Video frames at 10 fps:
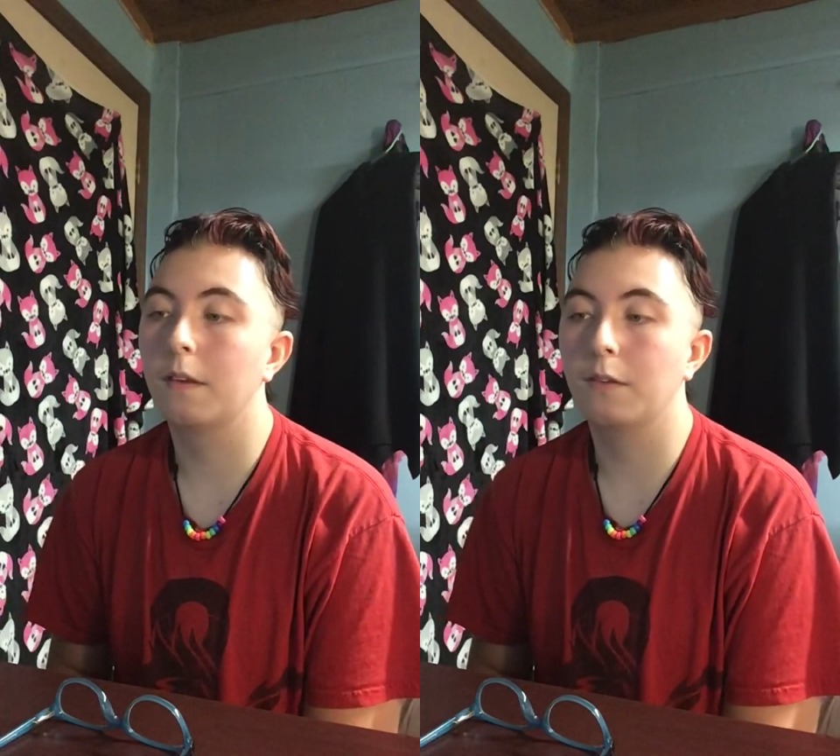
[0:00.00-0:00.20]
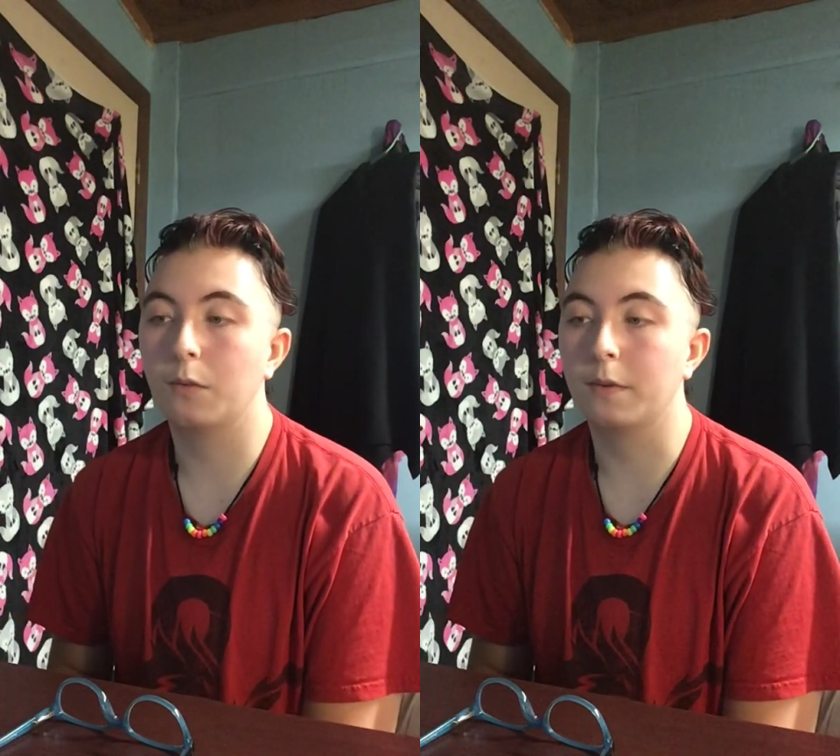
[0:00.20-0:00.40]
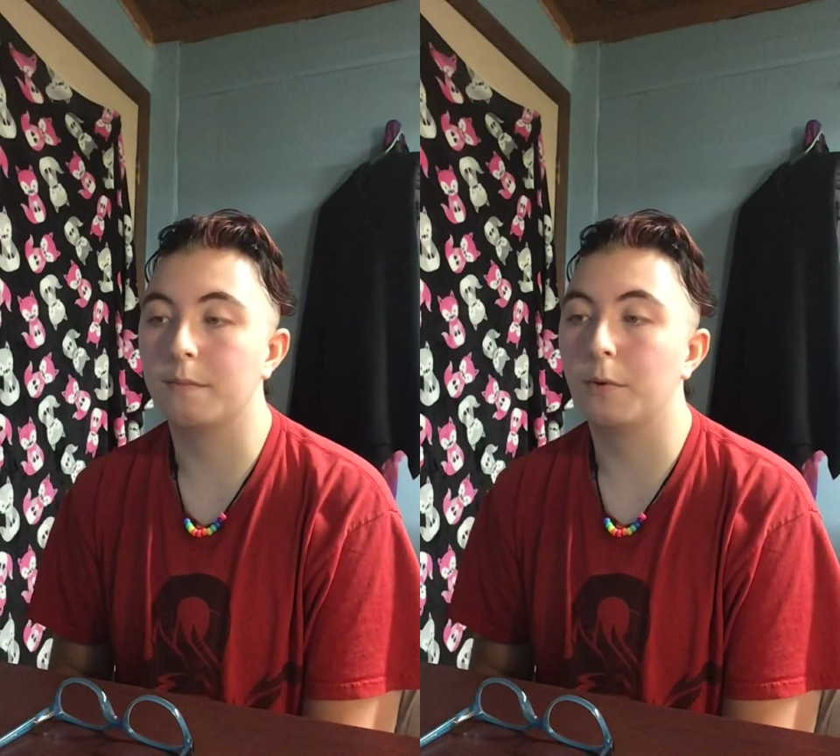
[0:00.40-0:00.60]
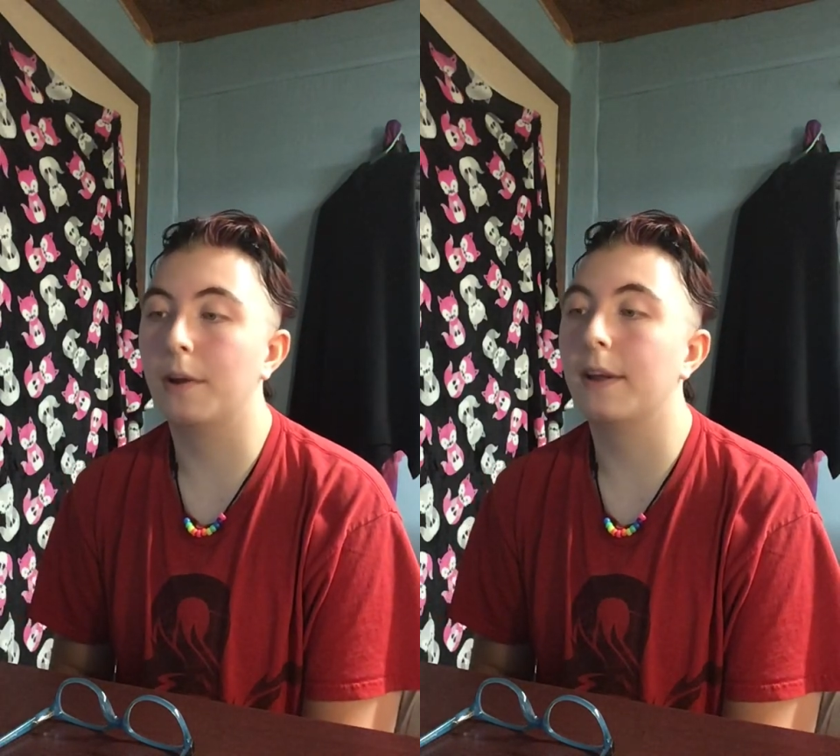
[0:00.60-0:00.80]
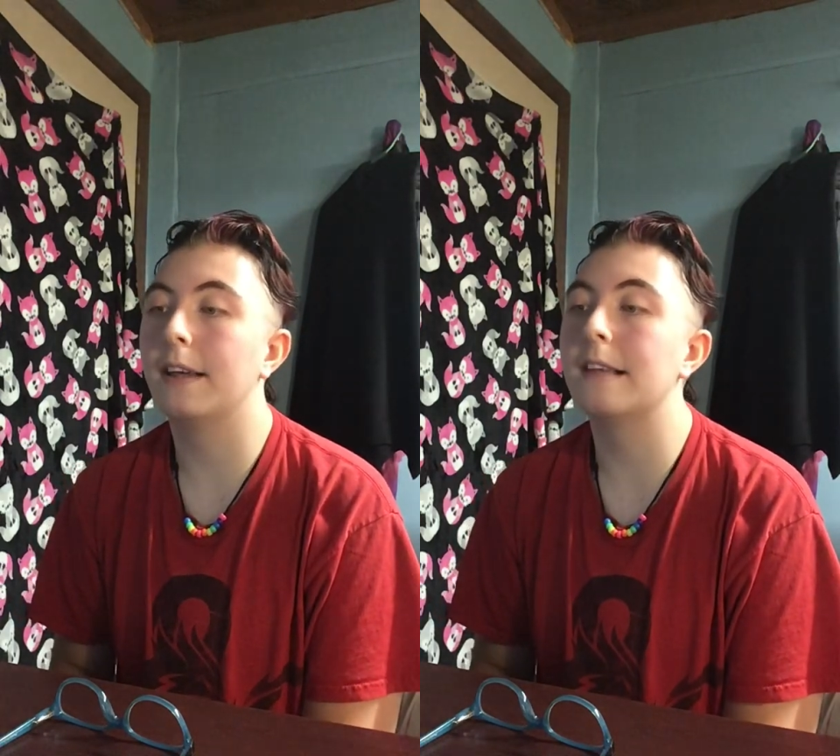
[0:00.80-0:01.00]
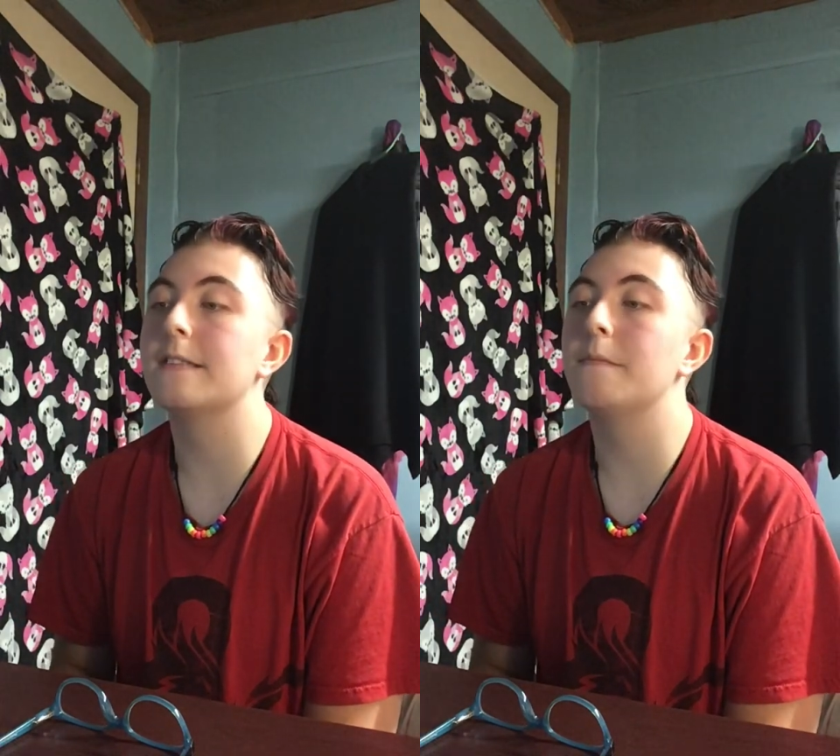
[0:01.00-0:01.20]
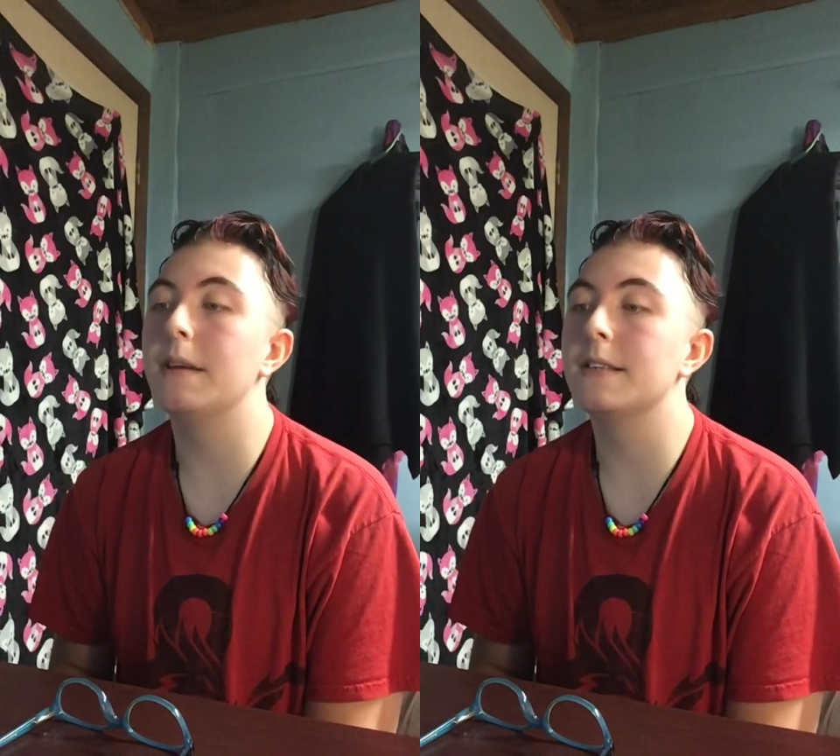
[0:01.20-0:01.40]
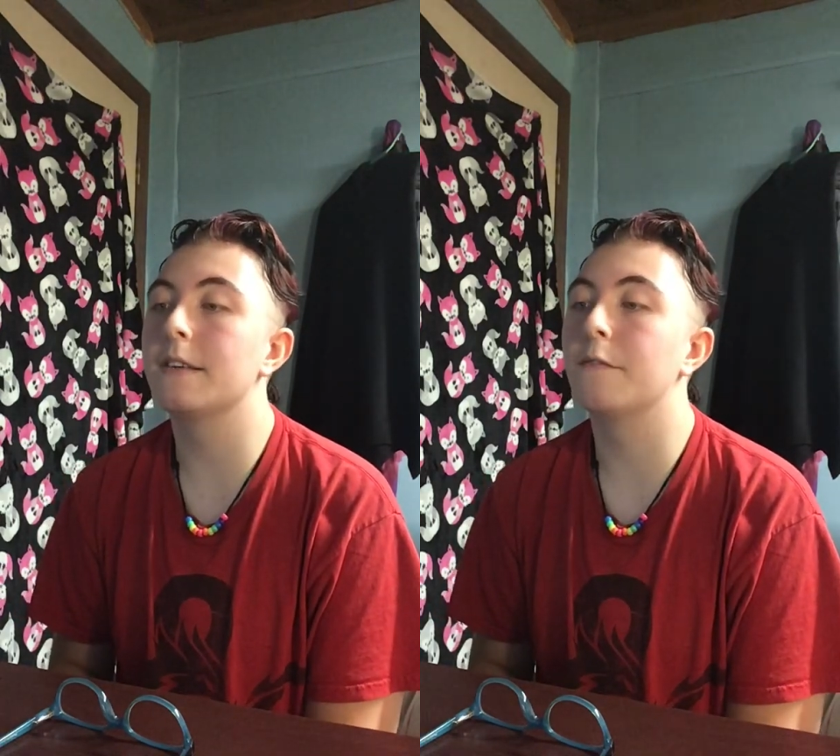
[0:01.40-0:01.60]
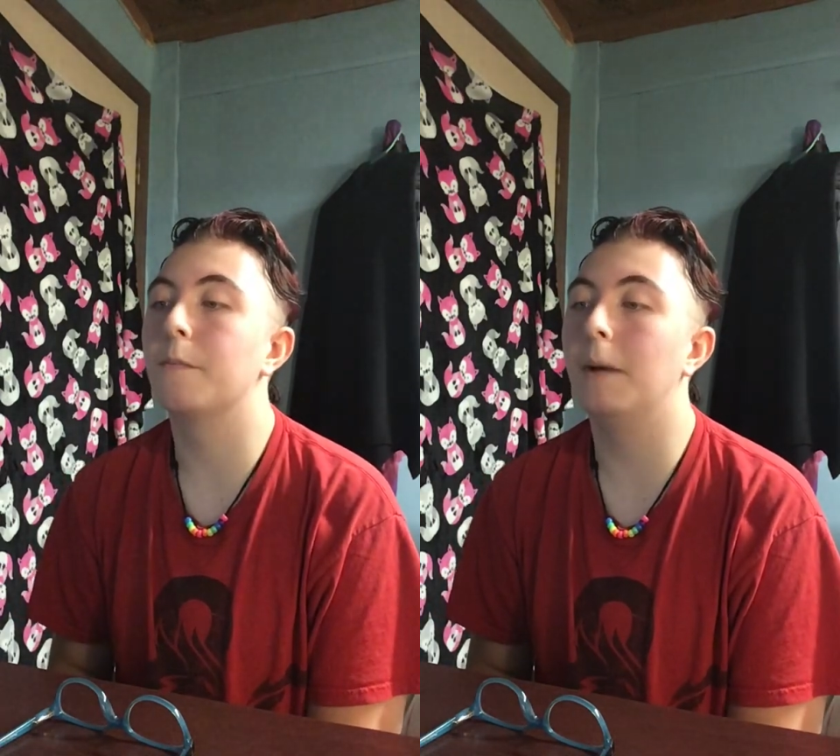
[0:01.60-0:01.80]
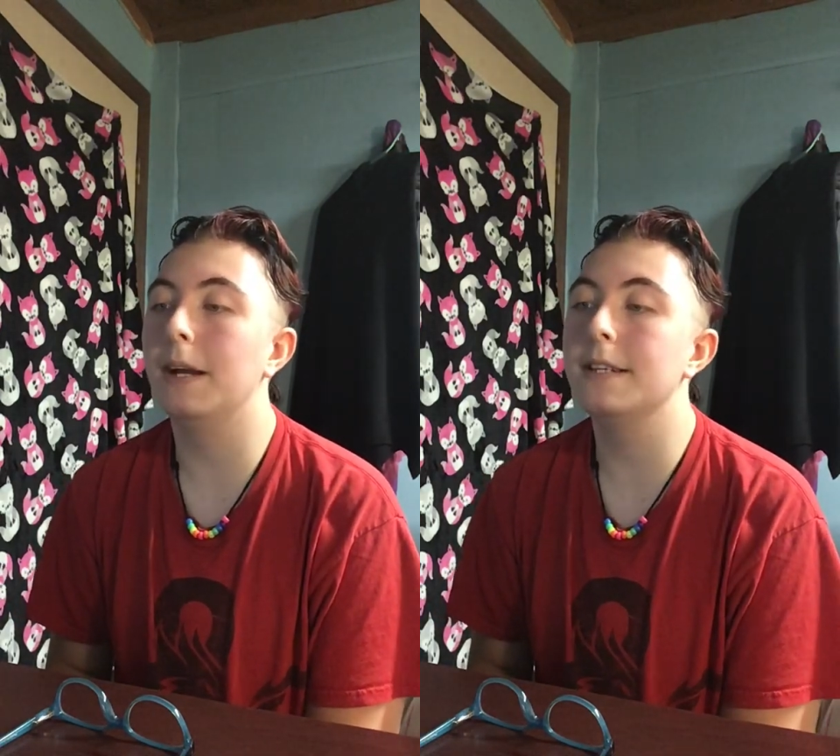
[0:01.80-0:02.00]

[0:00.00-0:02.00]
Swiss meringue is amazing for pie